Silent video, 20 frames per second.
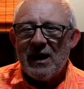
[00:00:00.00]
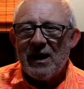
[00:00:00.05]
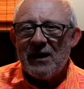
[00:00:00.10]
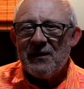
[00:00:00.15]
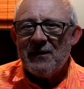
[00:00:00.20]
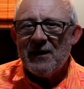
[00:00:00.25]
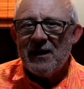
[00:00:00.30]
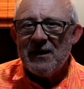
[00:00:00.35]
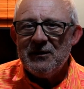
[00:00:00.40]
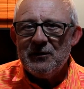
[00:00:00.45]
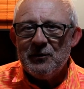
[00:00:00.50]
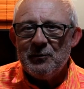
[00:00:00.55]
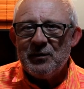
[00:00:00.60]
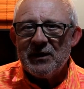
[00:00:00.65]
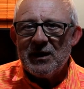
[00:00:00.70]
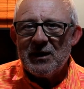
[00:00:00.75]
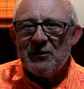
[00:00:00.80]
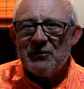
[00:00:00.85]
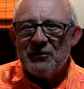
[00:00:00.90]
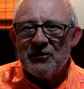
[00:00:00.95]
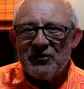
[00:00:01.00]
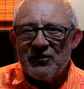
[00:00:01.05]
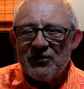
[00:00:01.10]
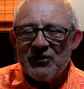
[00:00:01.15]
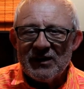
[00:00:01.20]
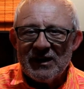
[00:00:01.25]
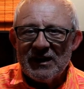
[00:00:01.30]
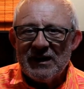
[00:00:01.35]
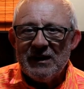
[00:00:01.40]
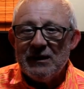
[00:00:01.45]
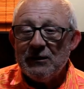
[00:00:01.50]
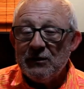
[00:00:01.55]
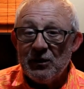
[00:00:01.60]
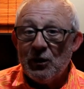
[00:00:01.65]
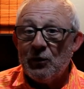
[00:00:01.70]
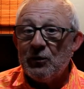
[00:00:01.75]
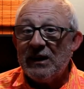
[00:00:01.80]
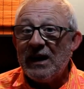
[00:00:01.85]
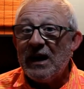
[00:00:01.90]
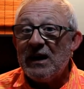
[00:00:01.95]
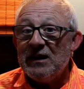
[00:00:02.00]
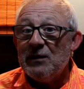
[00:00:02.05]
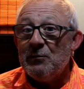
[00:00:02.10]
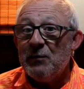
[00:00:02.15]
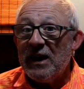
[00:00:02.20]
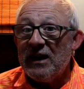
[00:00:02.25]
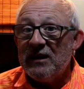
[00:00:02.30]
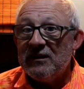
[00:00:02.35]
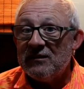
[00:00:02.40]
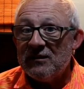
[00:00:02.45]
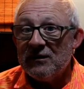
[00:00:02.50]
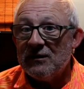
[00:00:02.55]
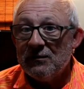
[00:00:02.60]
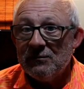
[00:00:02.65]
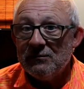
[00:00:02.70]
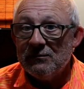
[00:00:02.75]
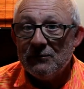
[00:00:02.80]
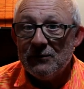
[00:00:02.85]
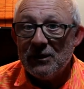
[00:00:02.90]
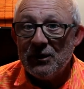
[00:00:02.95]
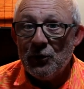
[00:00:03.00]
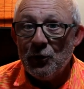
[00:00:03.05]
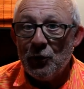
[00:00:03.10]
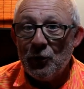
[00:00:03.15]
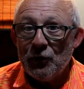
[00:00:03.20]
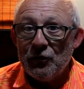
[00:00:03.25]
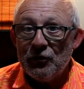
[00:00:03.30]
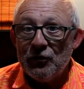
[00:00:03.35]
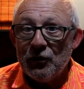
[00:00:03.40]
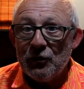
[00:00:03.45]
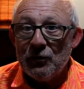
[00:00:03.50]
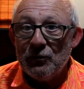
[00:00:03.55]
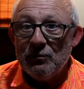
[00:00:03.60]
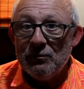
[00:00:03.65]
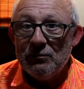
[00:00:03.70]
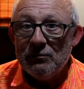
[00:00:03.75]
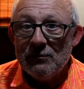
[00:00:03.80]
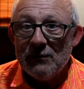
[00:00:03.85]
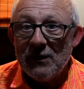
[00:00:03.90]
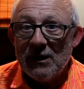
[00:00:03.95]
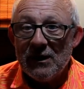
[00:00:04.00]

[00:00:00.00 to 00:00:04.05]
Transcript: and then you'll be able to see, you know, get your mate to record you